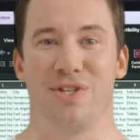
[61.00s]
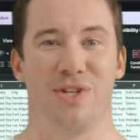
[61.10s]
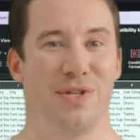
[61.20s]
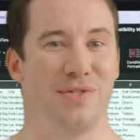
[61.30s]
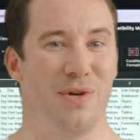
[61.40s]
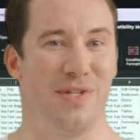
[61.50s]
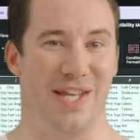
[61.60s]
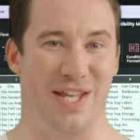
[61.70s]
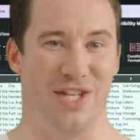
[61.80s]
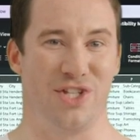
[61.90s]
it to the
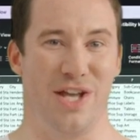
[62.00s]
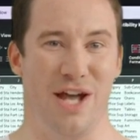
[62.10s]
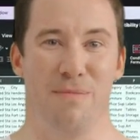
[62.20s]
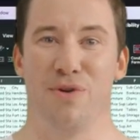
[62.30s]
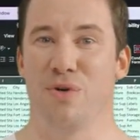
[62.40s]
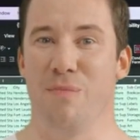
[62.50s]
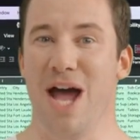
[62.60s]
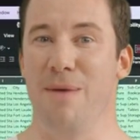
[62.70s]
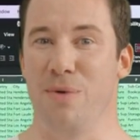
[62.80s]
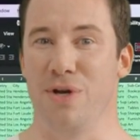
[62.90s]
13-inch M2
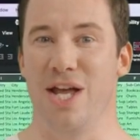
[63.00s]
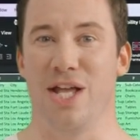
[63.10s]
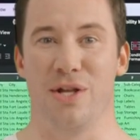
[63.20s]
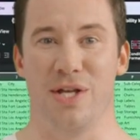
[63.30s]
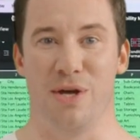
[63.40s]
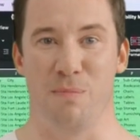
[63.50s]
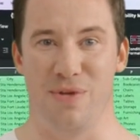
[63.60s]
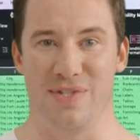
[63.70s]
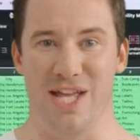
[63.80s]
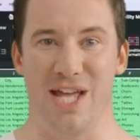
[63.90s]
MacBook Air
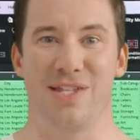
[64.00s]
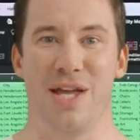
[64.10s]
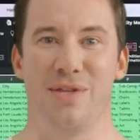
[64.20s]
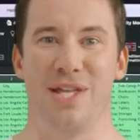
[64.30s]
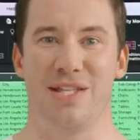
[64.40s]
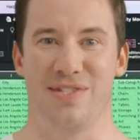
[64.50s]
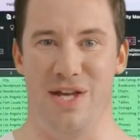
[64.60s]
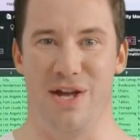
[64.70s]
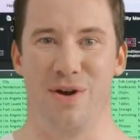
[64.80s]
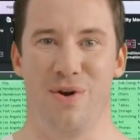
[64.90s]
with the XL test,
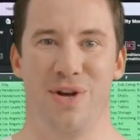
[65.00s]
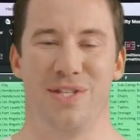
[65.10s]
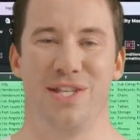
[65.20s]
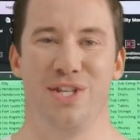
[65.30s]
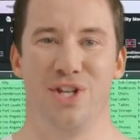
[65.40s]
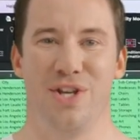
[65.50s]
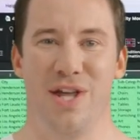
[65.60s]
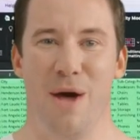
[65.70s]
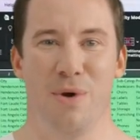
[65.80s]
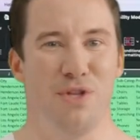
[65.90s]
you can see just
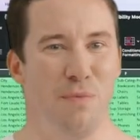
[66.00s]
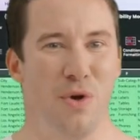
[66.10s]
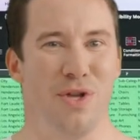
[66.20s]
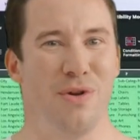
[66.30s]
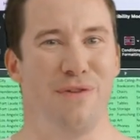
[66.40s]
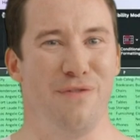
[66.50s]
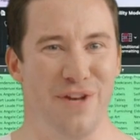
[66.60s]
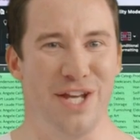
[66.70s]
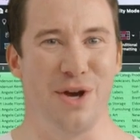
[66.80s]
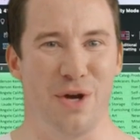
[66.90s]
how much more you can
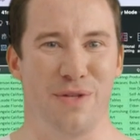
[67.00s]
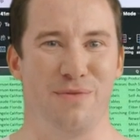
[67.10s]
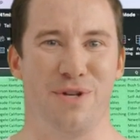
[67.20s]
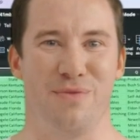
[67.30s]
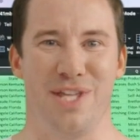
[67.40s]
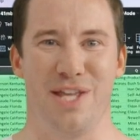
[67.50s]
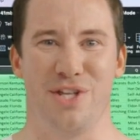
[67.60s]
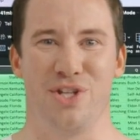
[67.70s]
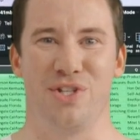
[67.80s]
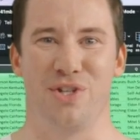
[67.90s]
fit on the 15
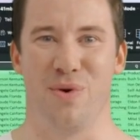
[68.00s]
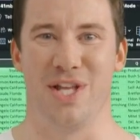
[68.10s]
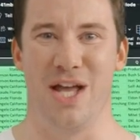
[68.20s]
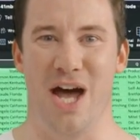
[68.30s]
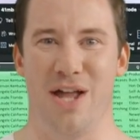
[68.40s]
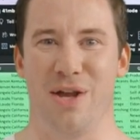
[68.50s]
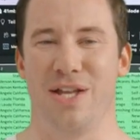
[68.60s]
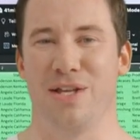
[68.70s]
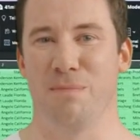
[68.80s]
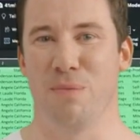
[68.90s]
inches screen
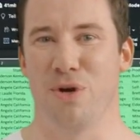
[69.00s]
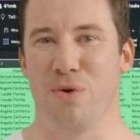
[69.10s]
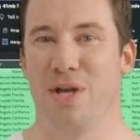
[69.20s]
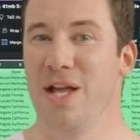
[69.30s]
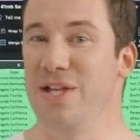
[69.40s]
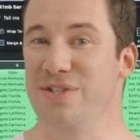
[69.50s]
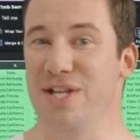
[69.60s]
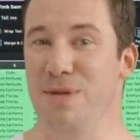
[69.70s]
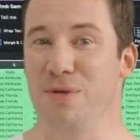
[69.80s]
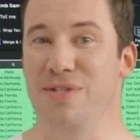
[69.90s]
highlighted in blue,
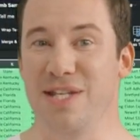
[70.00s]
same with